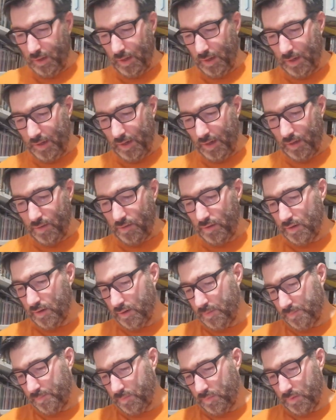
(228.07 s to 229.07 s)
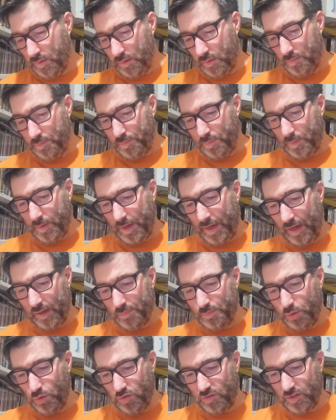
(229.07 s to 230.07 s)
Another
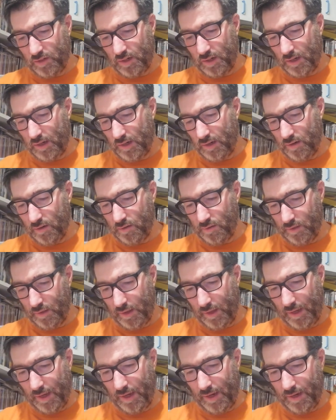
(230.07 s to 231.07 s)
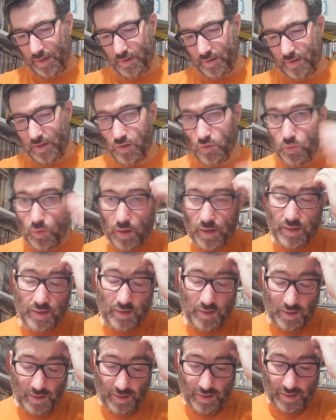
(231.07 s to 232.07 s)
cat postcard, and this
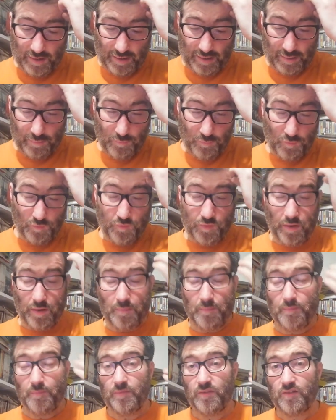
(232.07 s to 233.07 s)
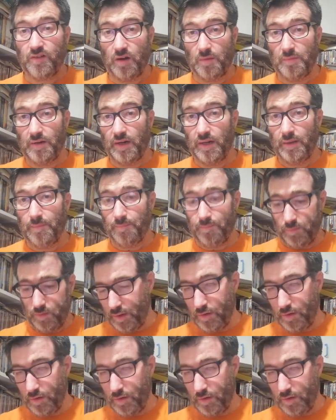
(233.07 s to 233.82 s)
one came from Germany.